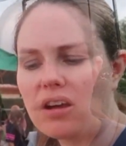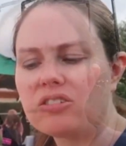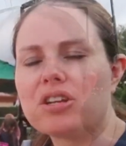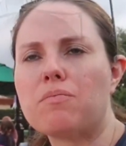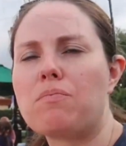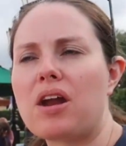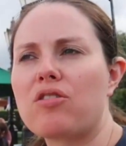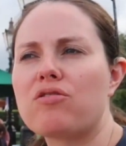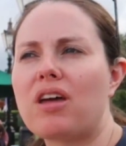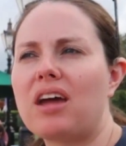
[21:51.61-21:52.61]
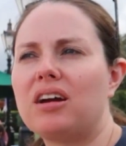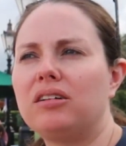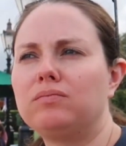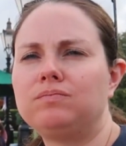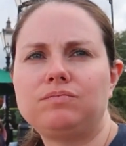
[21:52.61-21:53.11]
Is it better
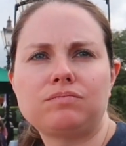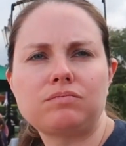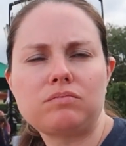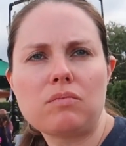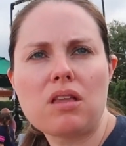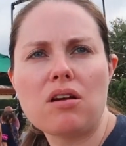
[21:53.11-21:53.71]
than?